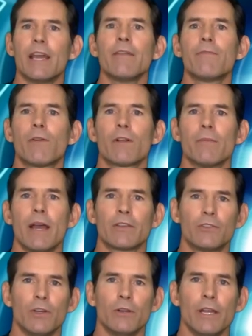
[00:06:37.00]
Get
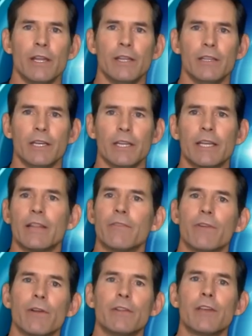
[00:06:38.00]
VertiMax Donated link at
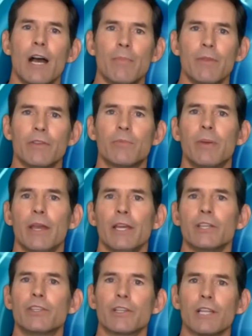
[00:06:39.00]
the very top of this
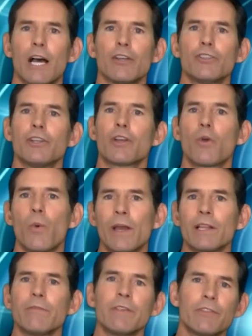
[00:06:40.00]
page allows you to
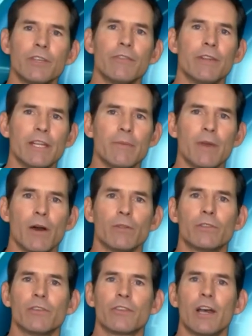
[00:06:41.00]
quickly receive an
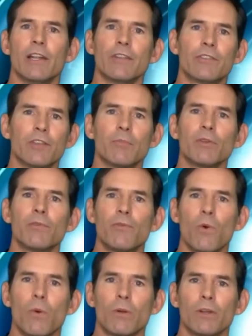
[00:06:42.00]
email designed to simply
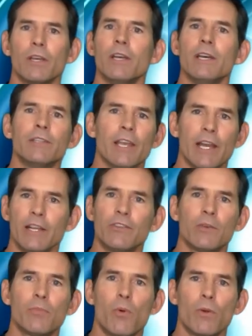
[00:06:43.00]
forward to
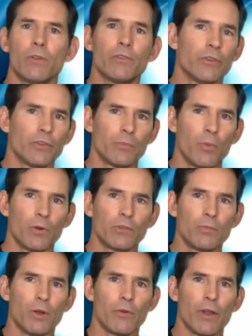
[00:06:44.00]
any supporters of your
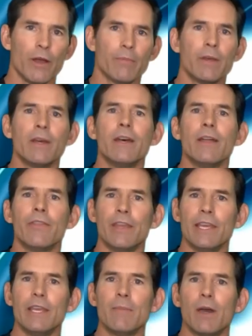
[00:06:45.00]
sports program.
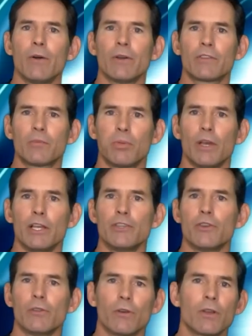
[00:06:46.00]
The email
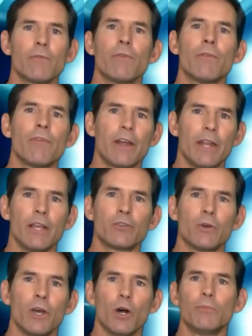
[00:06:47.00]
explains you're looking for
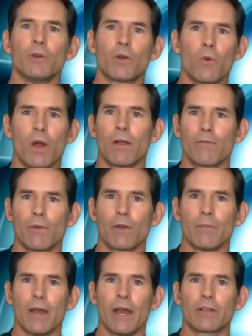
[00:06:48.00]
financial help to acquire
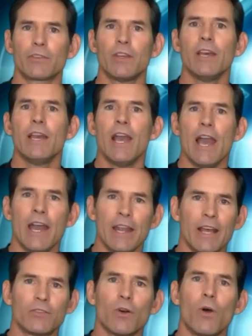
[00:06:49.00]
VertiMax
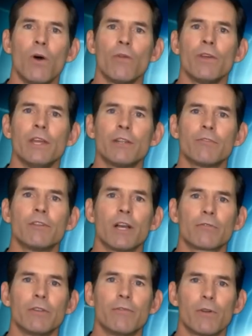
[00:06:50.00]
and has all the
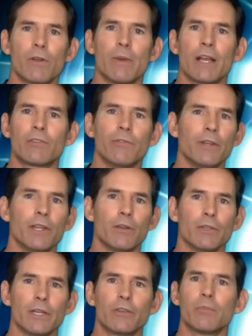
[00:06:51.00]
introductory VertiMax
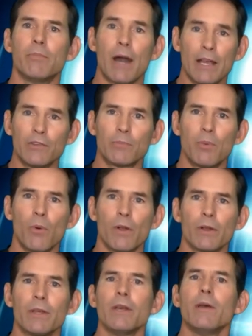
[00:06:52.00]
video links by
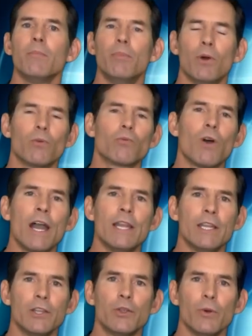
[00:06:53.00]
sport built
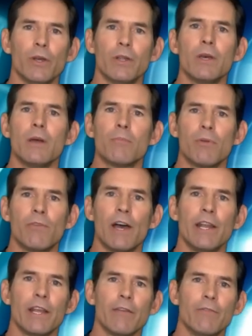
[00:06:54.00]
right into it,
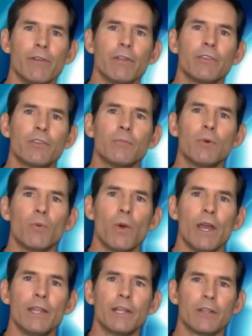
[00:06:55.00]
providing a very simple
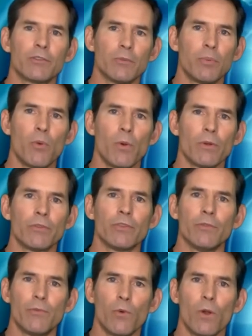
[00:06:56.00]
way to get
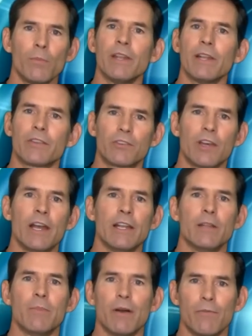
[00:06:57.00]
supporters informed and
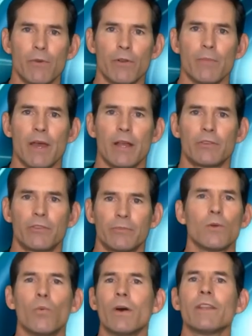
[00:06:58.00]
excited about
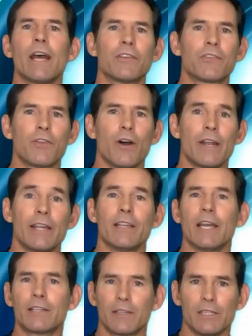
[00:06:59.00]
VertiMax. One last thought
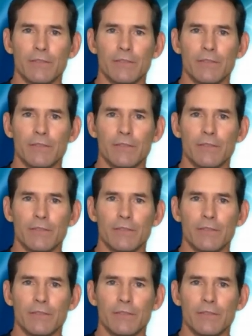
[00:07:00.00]
I'd like